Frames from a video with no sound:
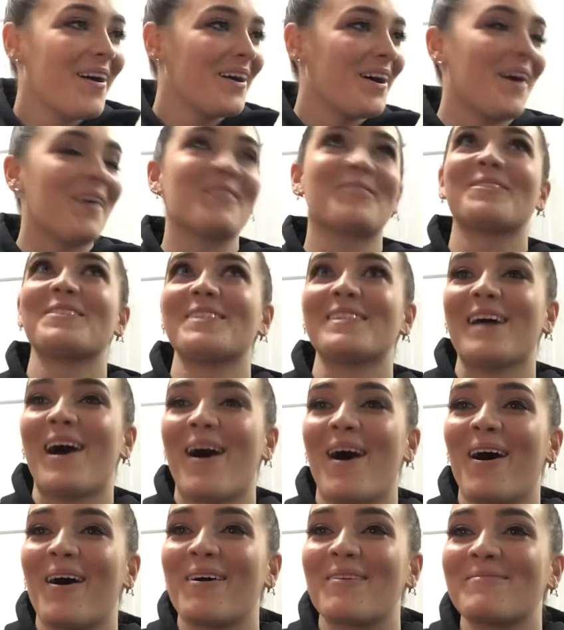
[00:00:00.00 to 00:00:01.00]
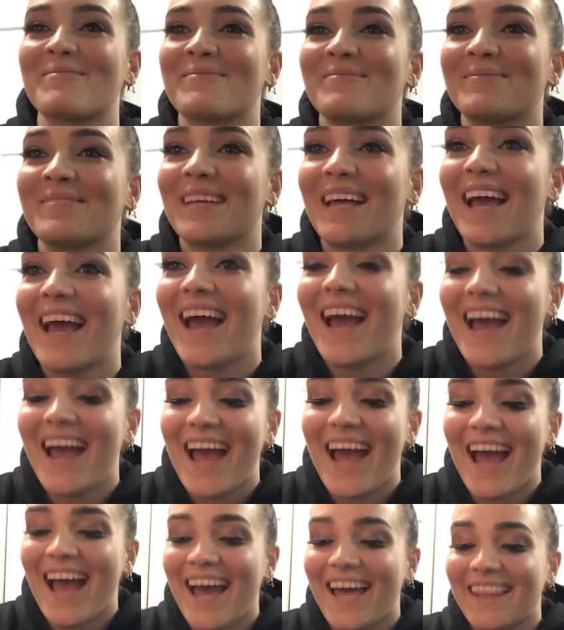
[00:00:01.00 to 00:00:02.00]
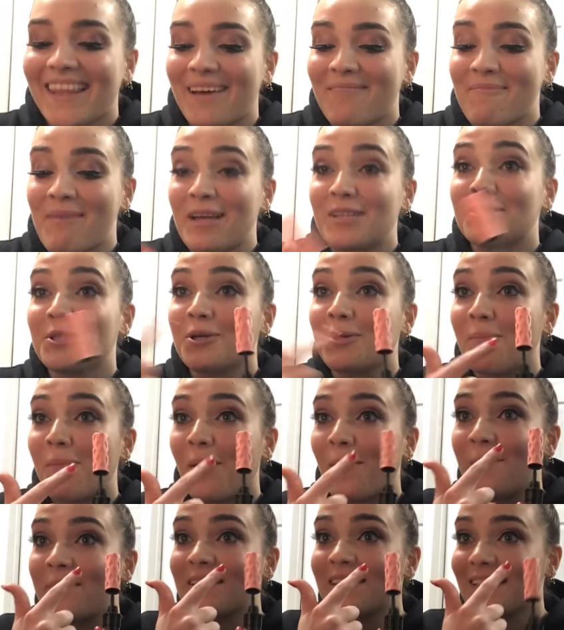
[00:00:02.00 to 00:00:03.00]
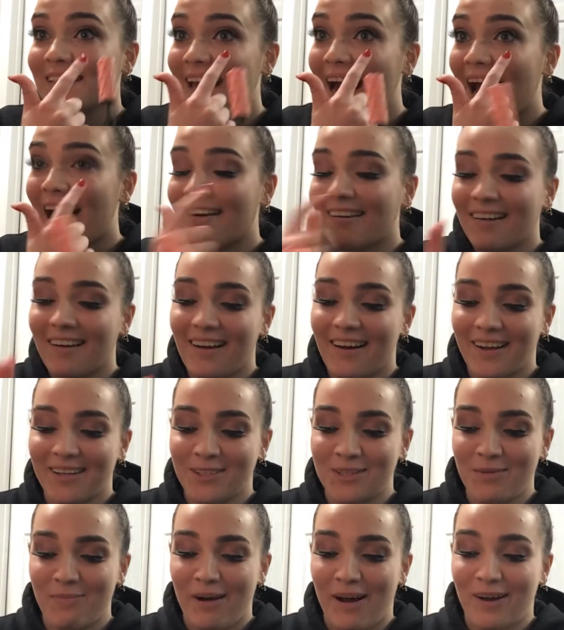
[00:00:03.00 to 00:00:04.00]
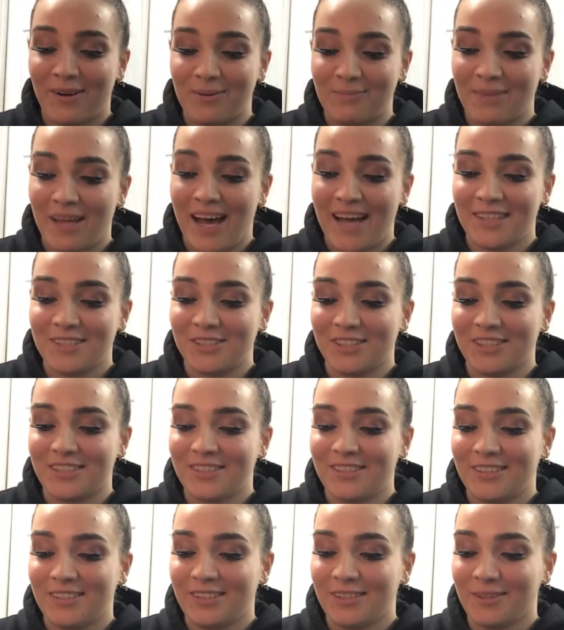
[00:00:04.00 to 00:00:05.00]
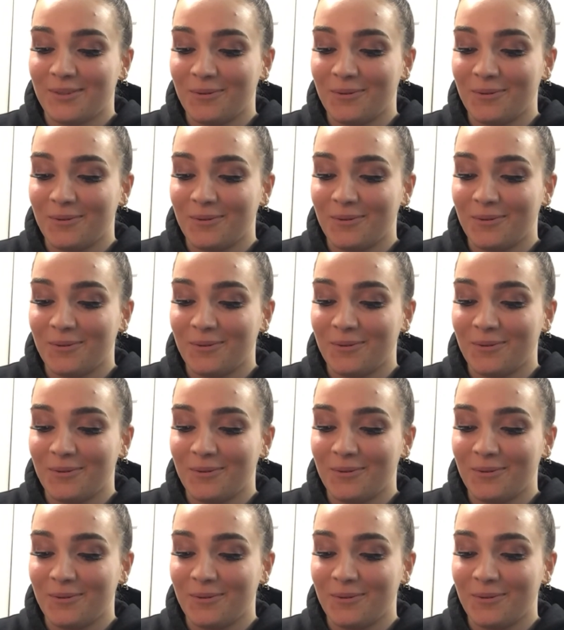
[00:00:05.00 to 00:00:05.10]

Oh, stop. And then make sure you put mascara on your bottom lashes too.